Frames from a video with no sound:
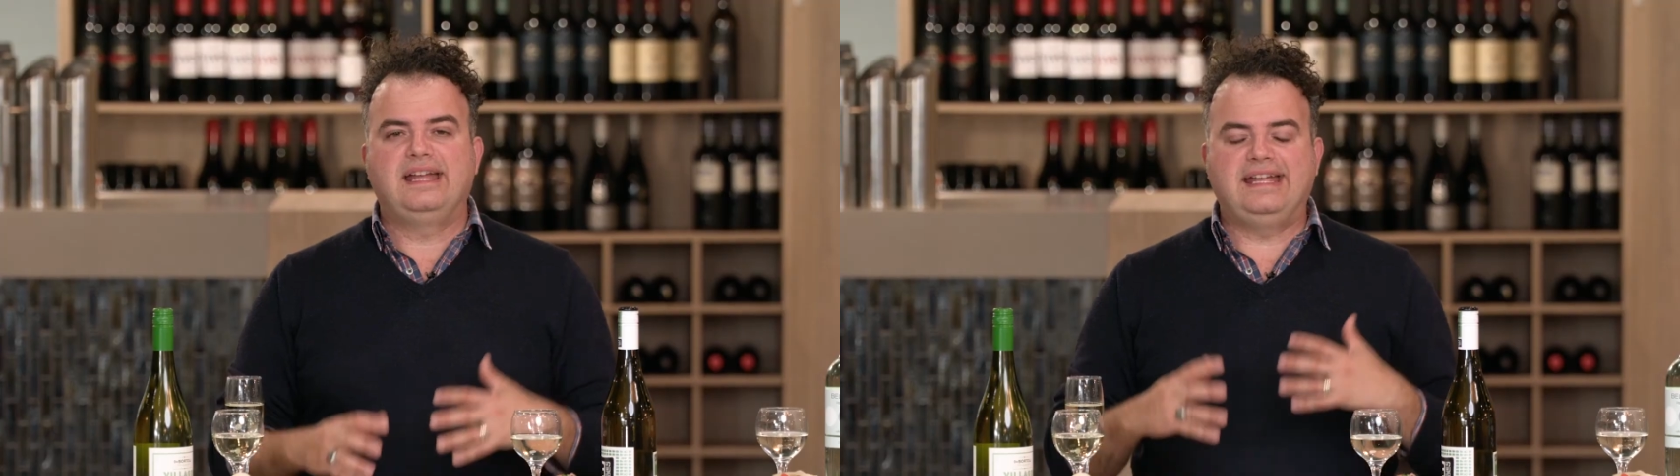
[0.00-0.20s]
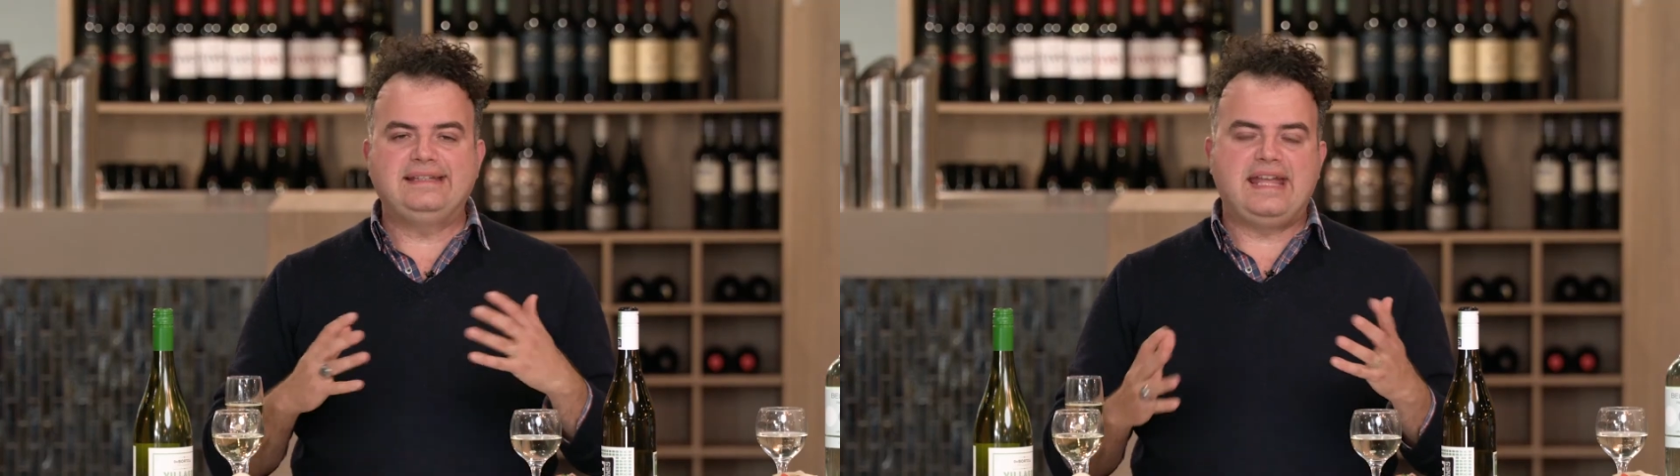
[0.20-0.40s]

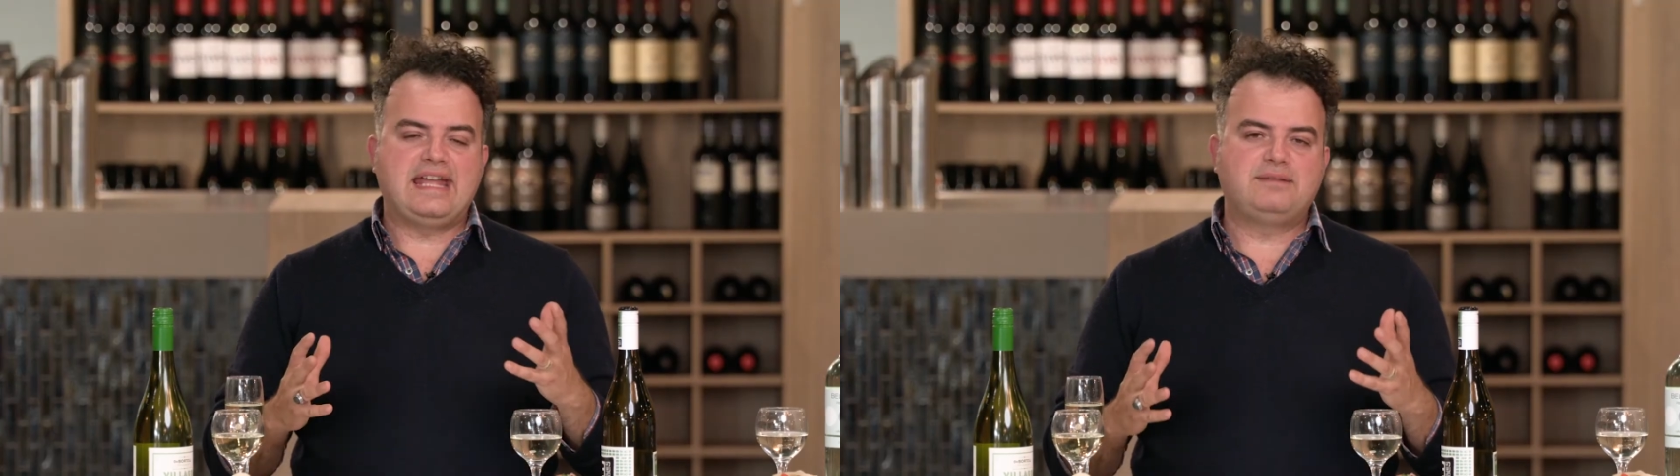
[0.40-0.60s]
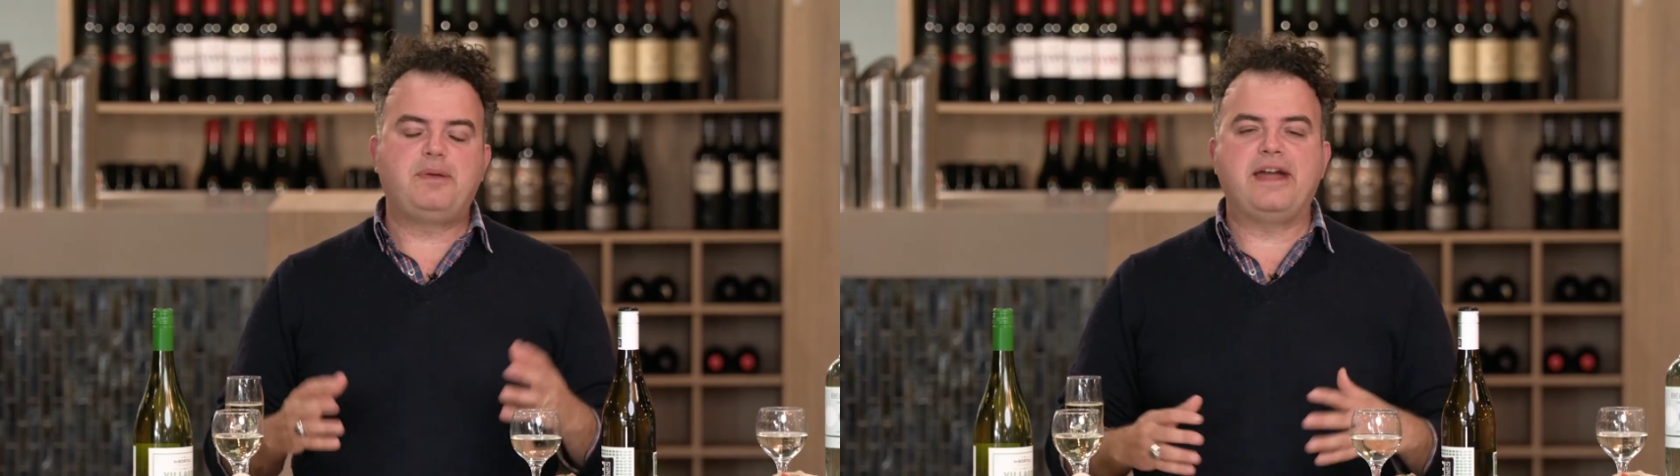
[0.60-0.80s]
In the
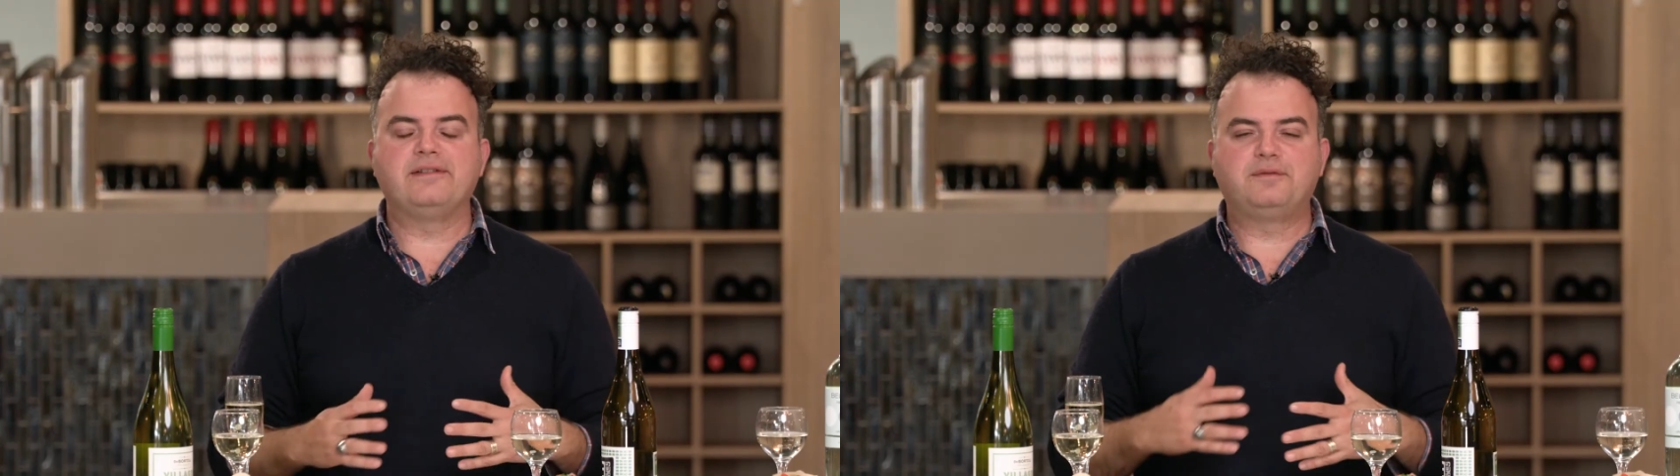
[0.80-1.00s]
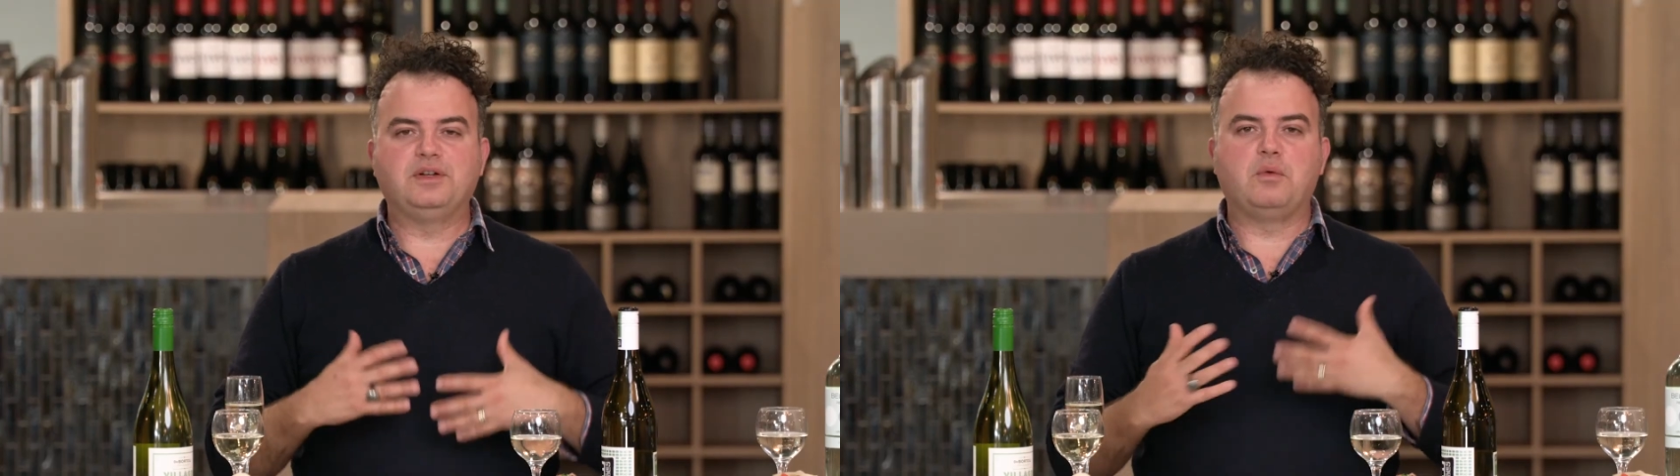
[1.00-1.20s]
end,
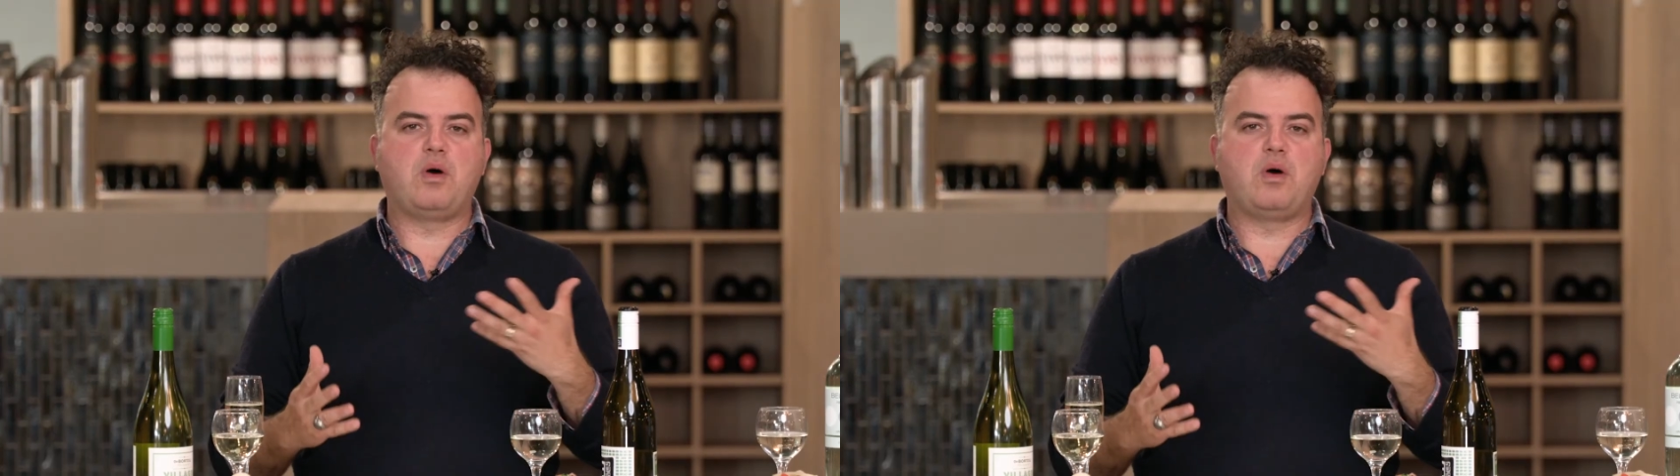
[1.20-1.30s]
pairing food and